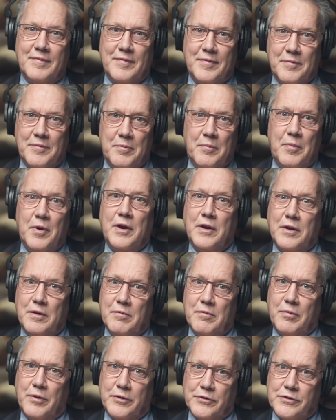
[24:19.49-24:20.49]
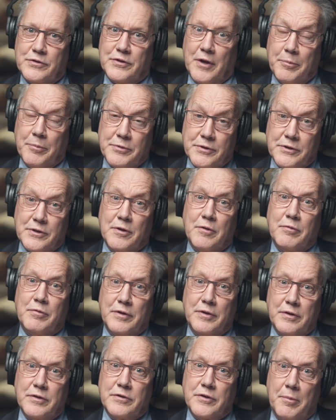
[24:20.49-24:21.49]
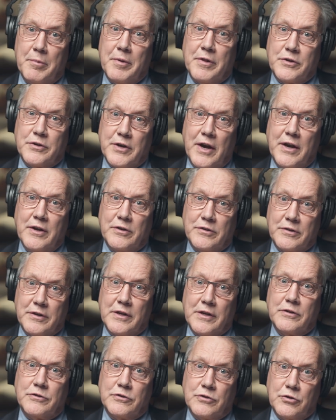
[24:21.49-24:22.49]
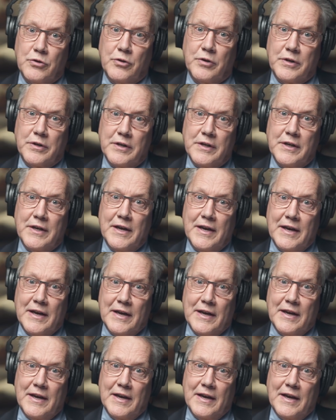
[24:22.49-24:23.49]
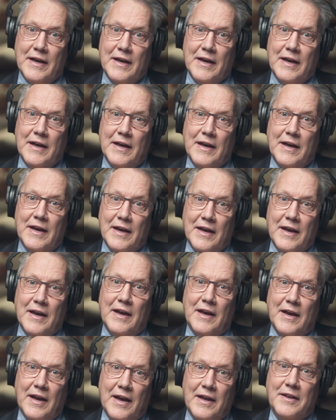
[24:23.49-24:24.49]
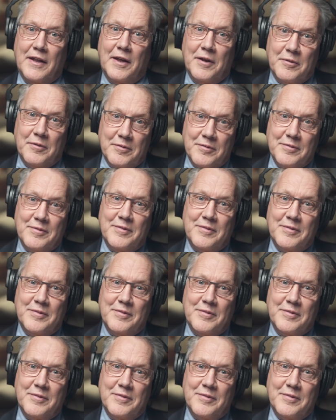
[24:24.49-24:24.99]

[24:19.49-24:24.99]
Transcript: really was substantive in some of the changes it instituted. And then